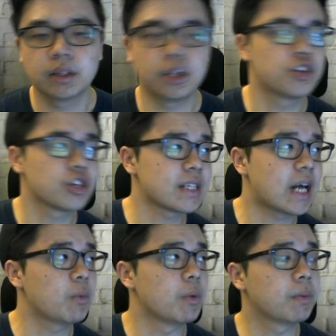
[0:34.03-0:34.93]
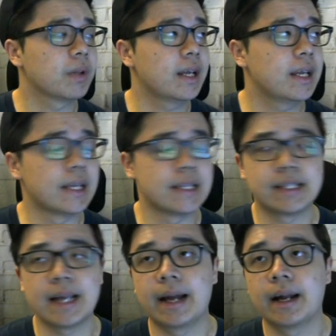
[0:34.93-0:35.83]
The usual style we play is
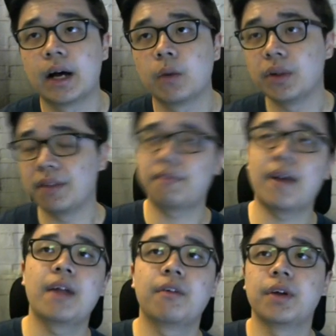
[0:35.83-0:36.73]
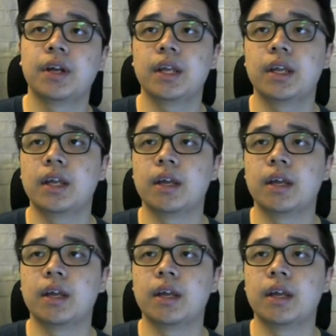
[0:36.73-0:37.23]
that we defend ready.